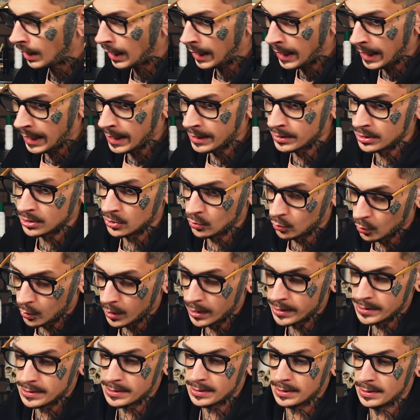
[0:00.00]
and you
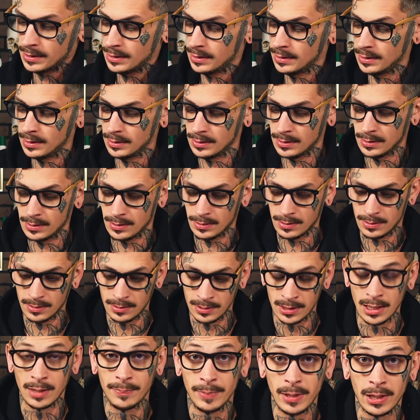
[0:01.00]
want
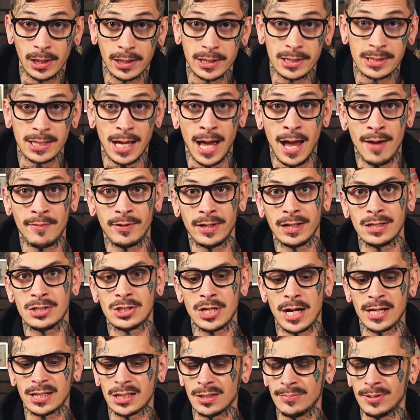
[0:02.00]
the ability to have an
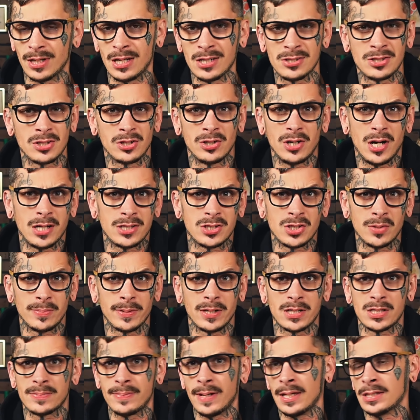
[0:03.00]
Injecta because they're not super
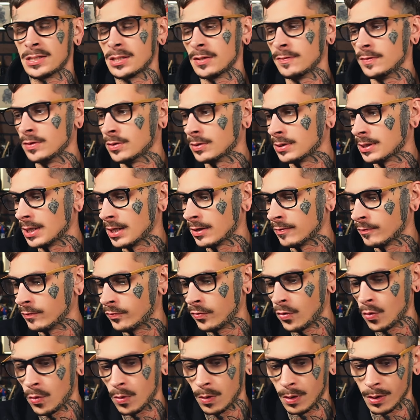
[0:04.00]
expensive, you could get them
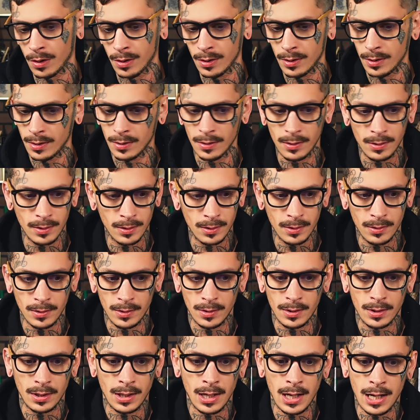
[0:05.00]
for
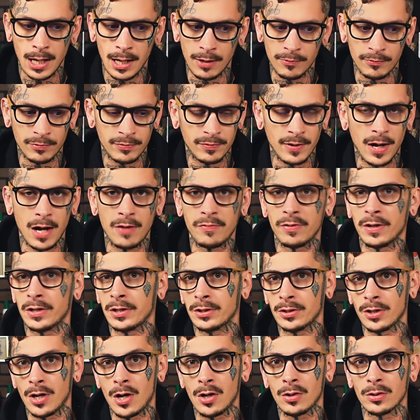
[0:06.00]

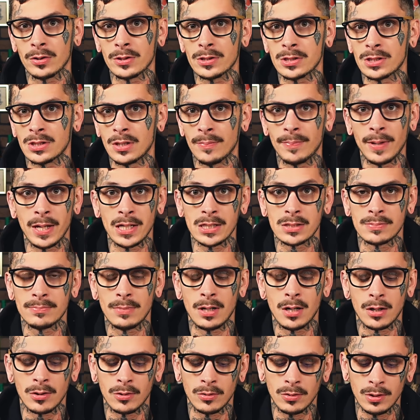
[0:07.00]
$500, the base
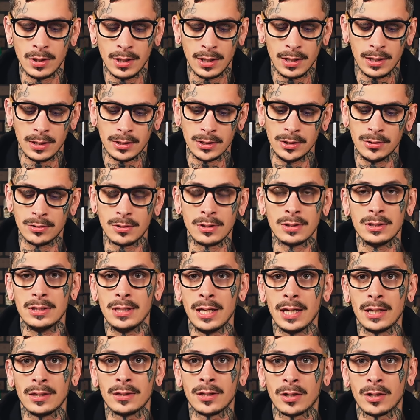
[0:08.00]
model. You could get